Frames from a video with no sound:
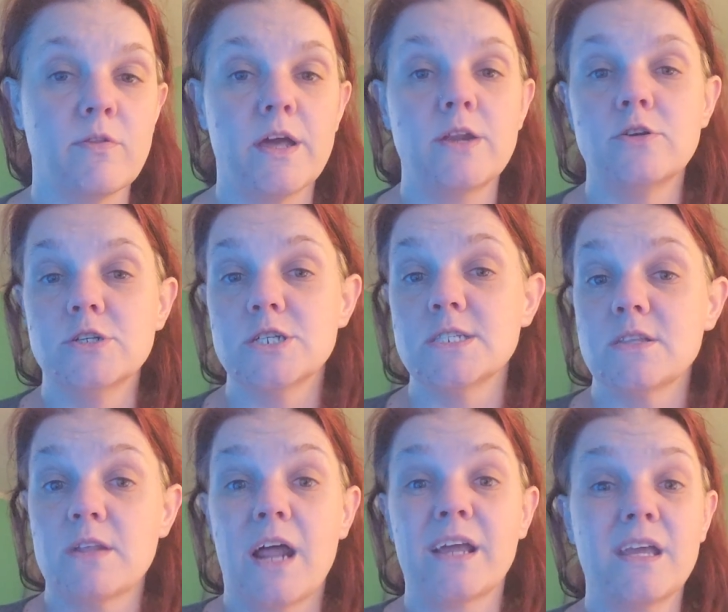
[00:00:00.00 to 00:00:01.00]
later, just so
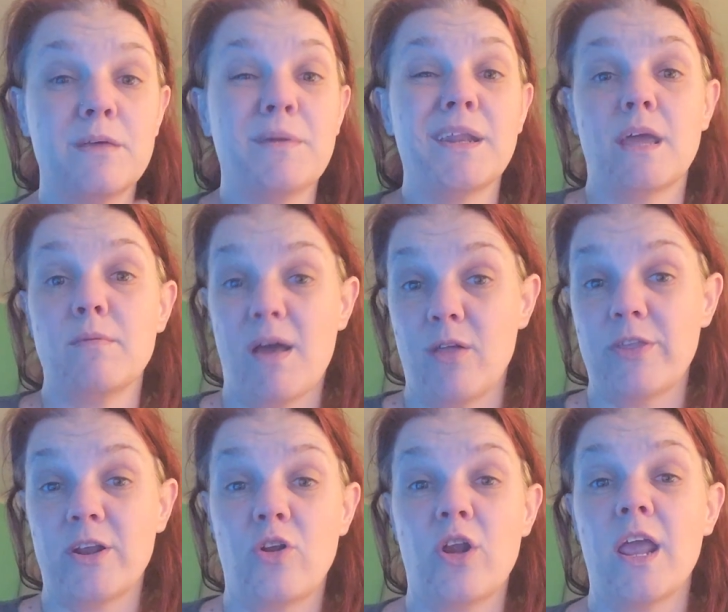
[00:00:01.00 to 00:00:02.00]
that I can get my name out
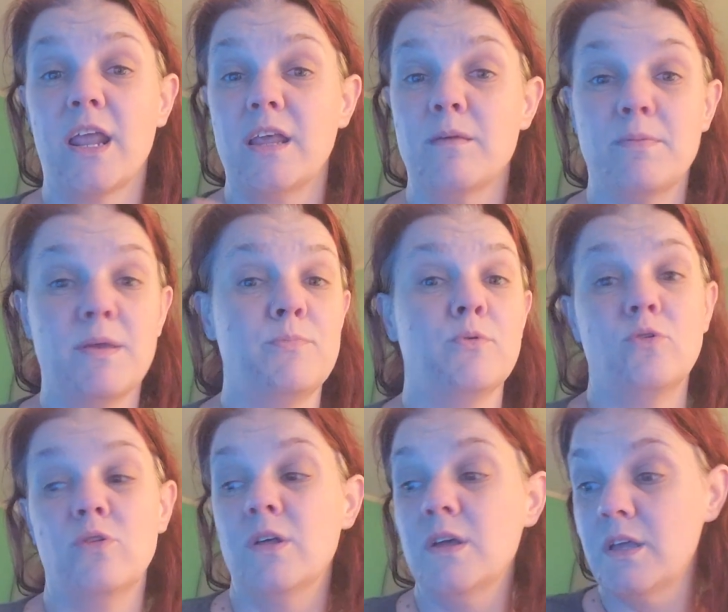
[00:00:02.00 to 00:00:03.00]
there and get
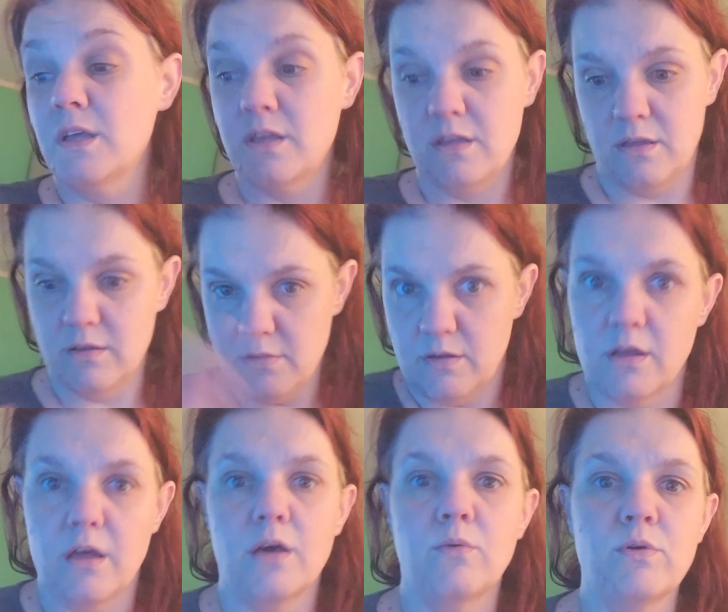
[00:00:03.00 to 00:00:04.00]
people
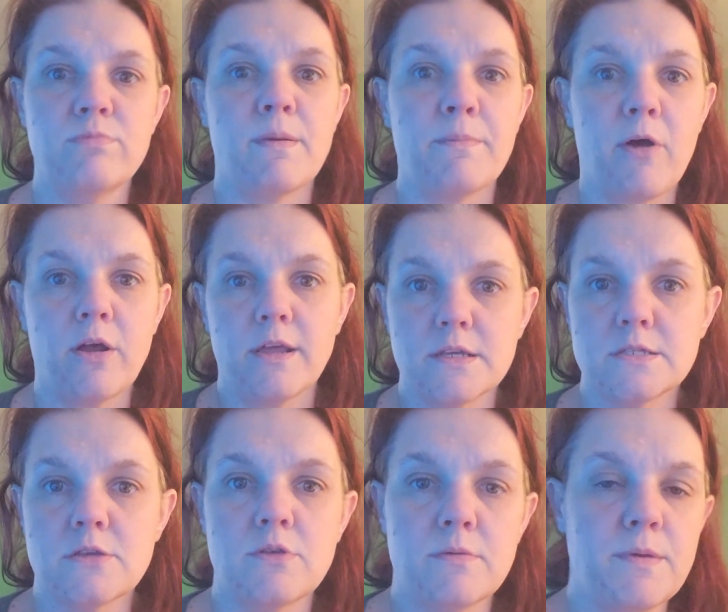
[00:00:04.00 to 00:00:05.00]
with my products
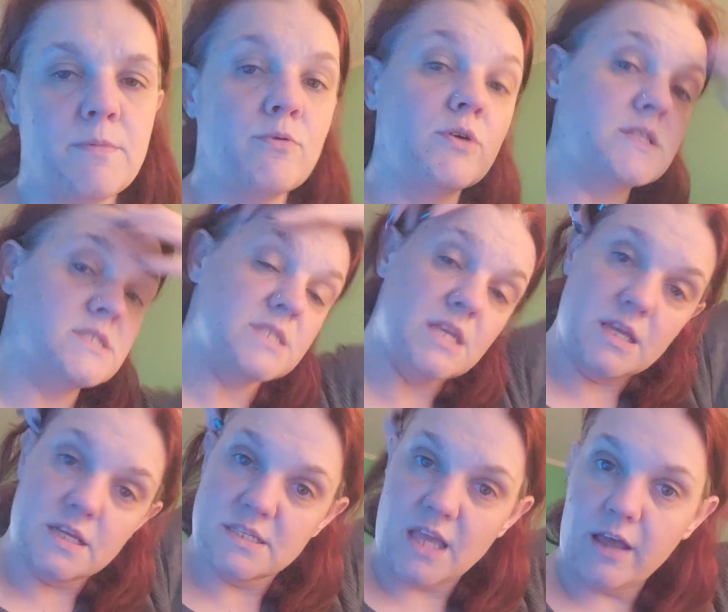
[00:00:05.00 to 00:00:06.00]
so that people can
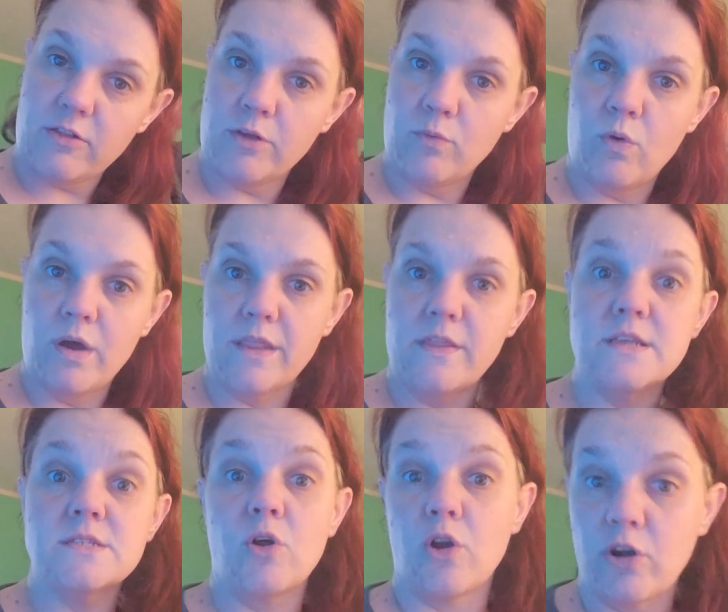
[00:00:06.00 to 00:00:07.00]
see exactly what
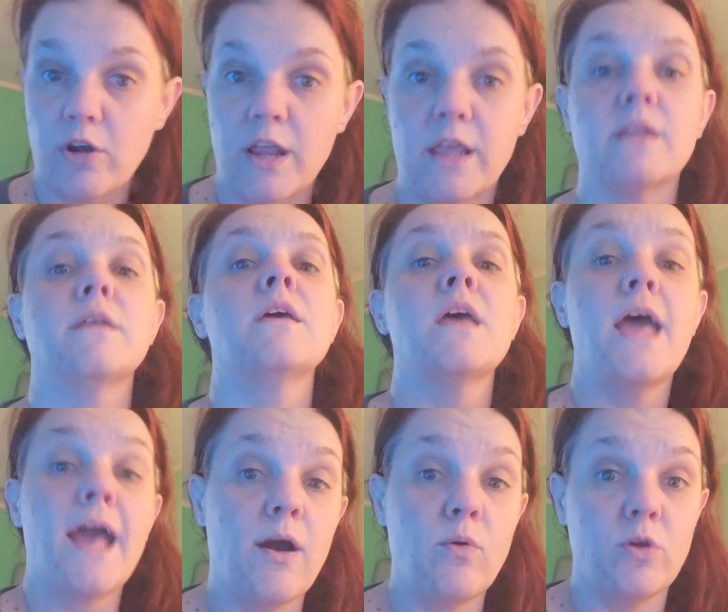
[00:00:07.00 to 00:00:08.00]
these are and
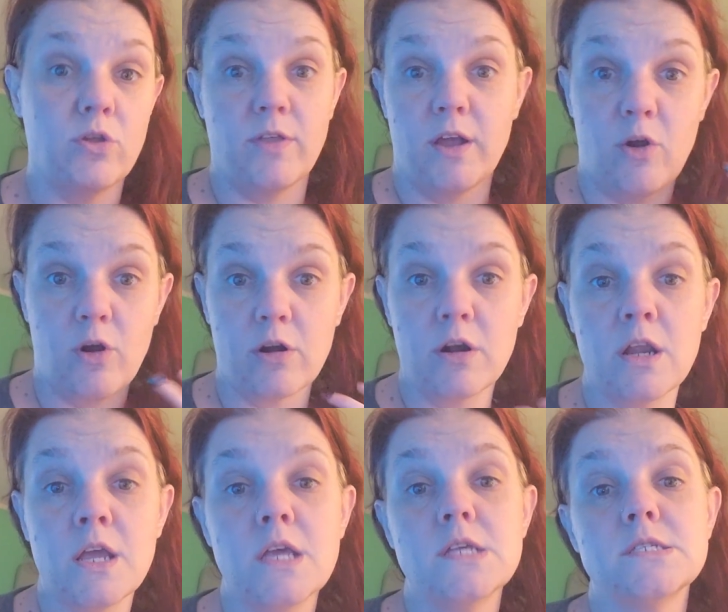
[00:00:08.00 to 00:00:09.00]
how good they are.
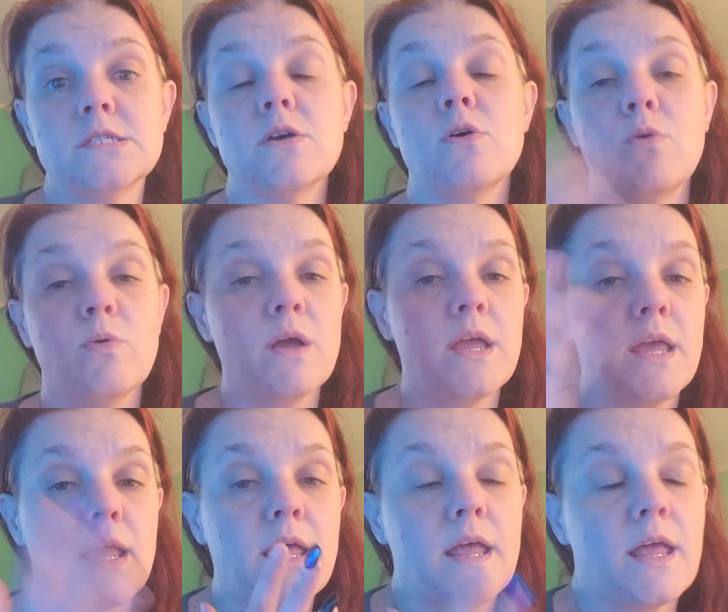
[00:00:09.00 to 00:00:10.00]
So
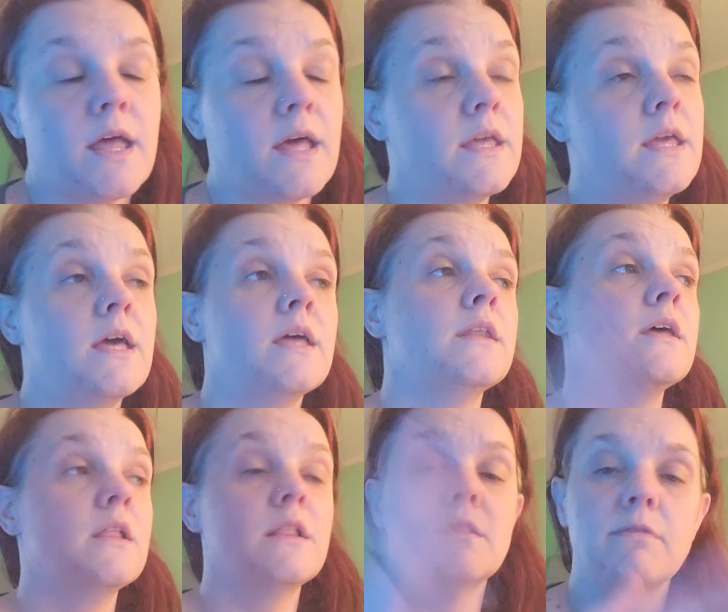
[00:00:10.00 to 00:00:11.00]
again,
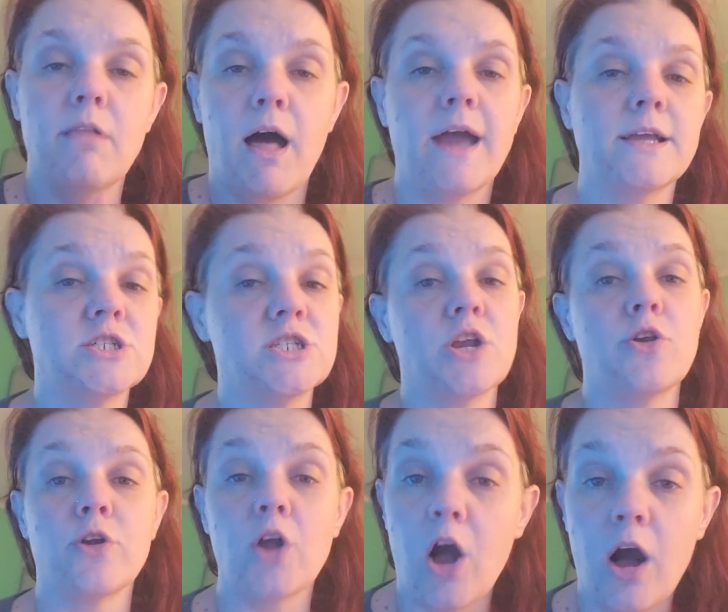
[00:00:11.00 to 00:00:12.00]
like,
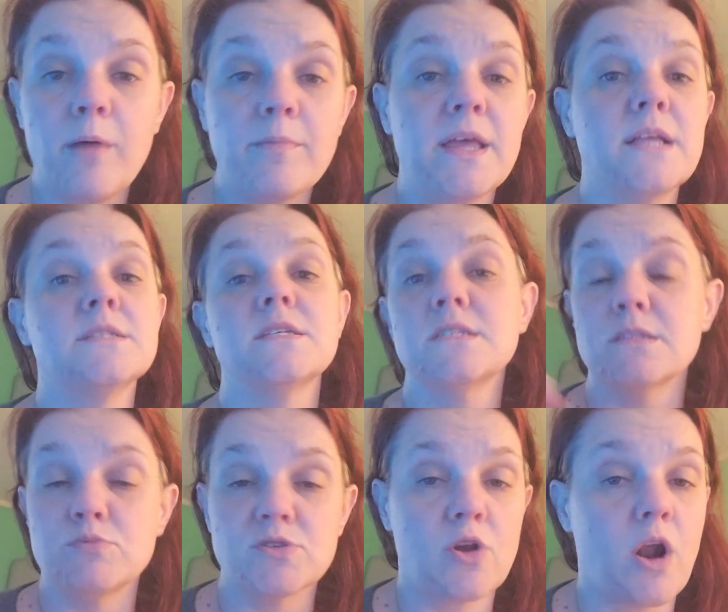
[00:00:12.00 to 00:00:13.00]
share, comment,
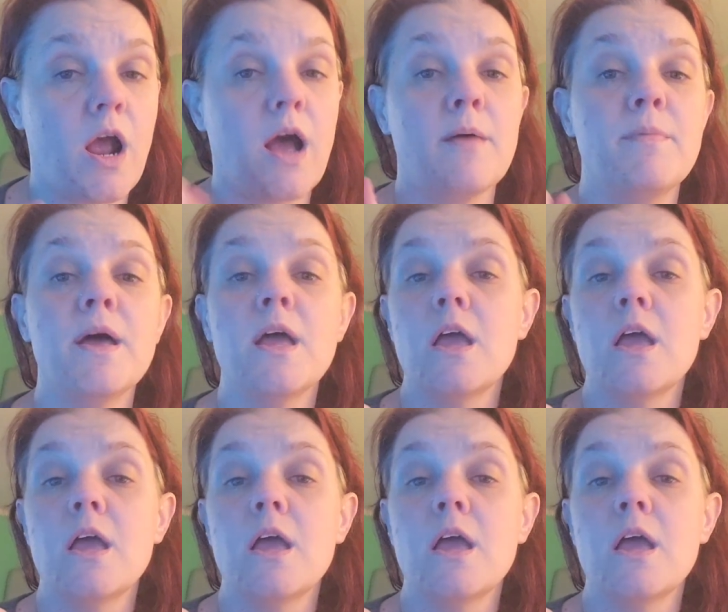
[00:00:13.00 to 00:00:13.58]
subscribe,